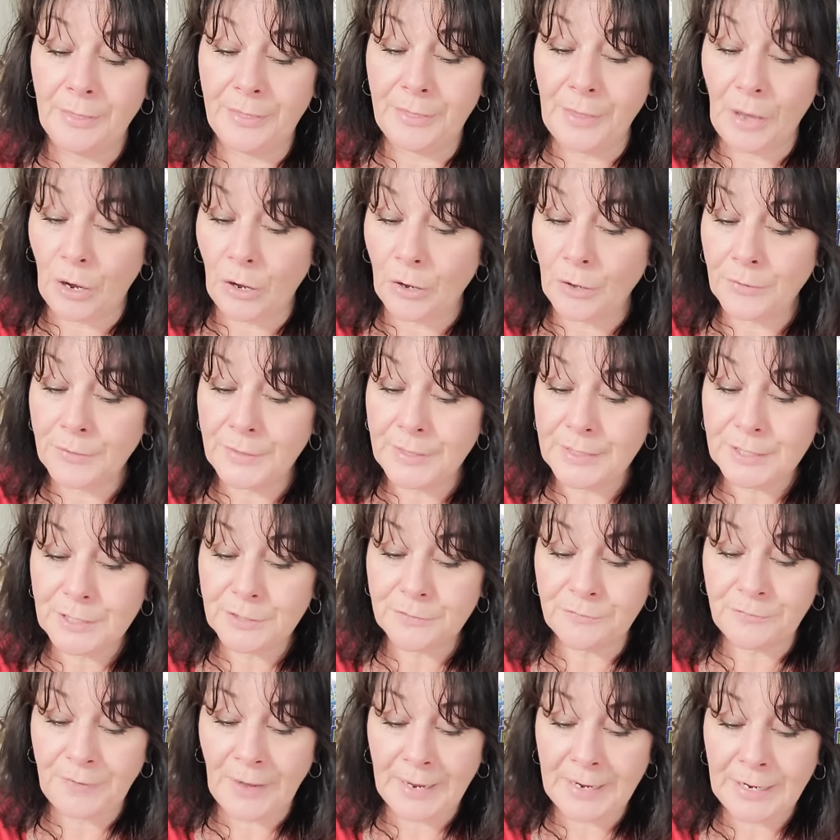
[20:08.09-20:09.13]
all this
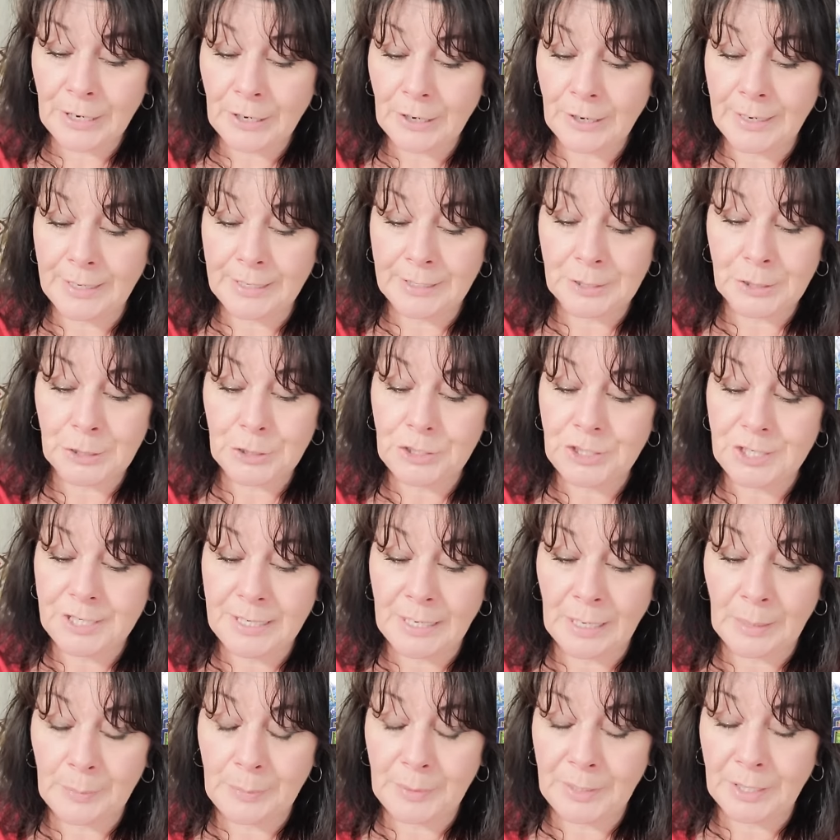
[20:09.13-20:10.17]
fire energy
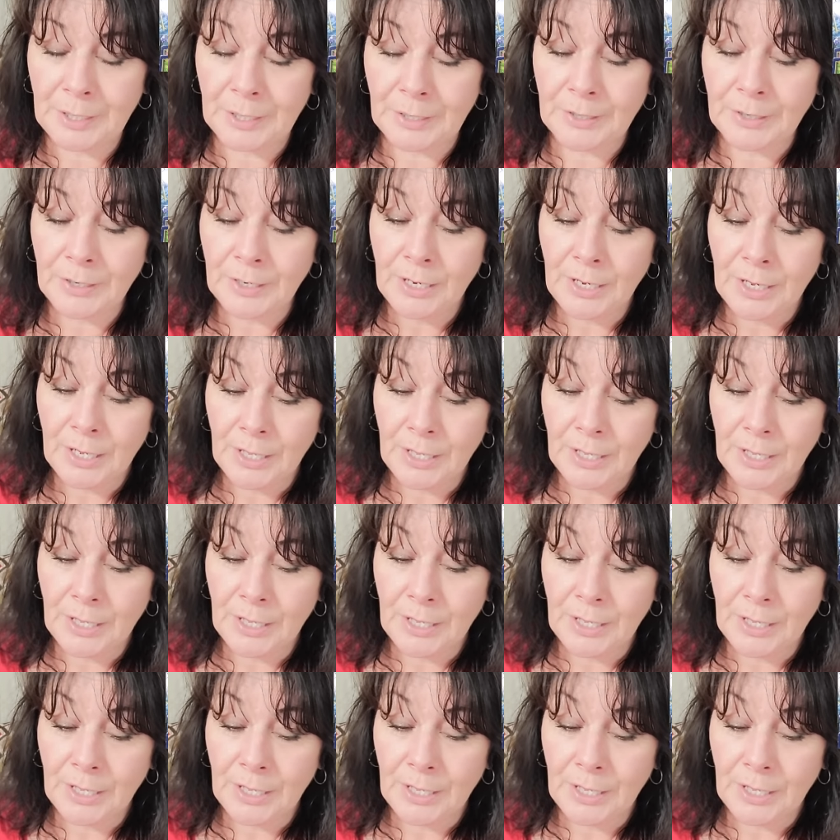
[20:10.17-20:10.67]
up here,